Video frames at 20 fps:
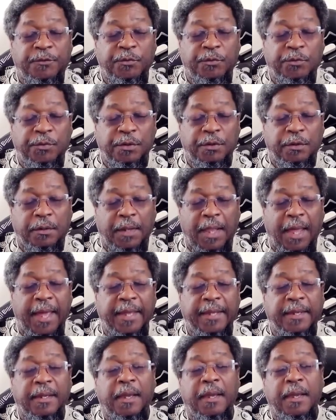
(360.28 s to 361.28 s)
to look
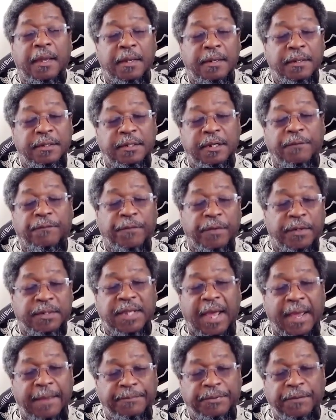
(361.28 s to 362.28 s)
like different
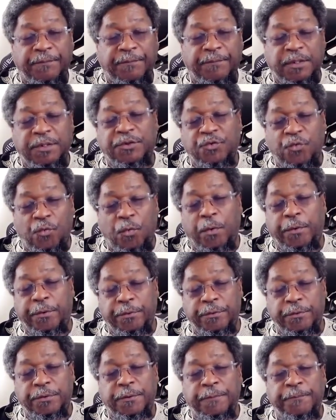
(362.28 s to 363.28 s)
types of
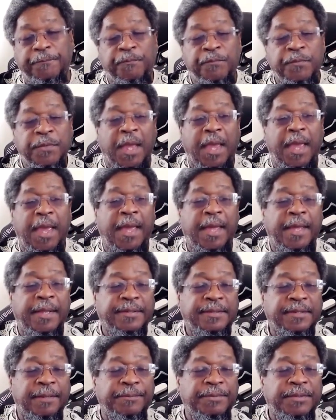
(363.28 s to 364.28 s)
disorder.
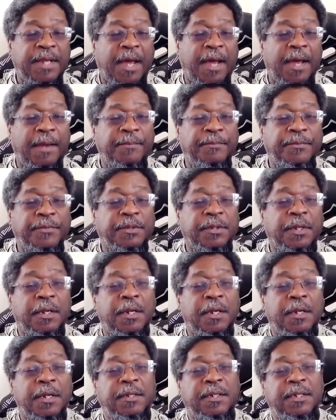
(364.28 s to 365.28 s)
And sometimes
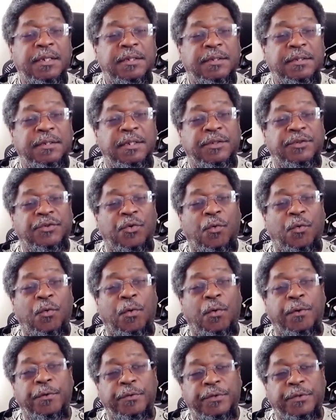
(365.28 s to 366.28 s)
these
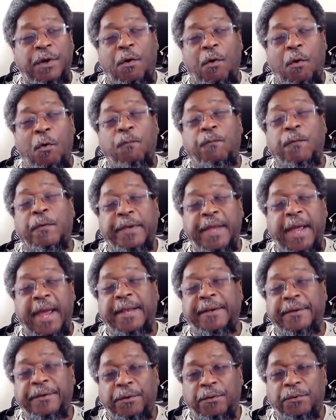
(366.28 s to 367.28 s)
disorders are
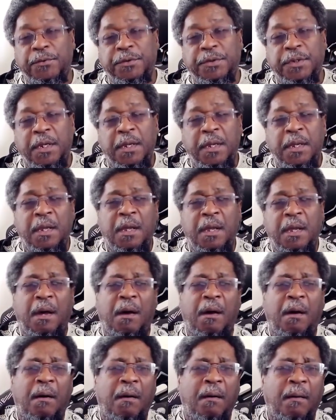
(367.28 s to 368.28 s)
overdiagnosed.
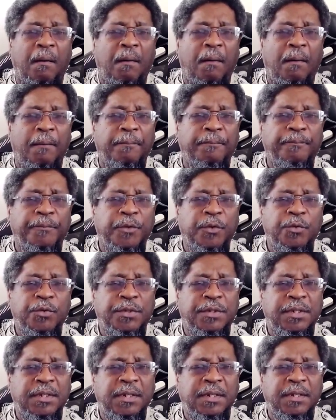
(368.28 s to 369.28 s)
You
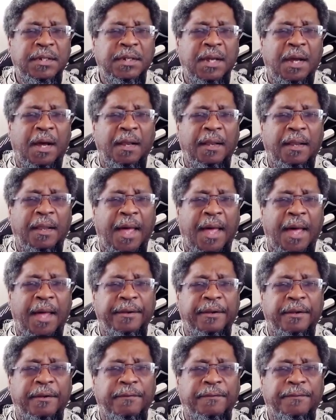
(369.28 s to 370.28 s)
see a lot
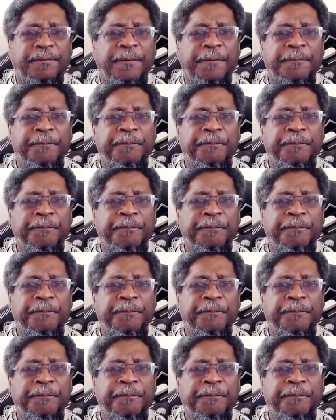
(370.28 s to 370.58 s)
of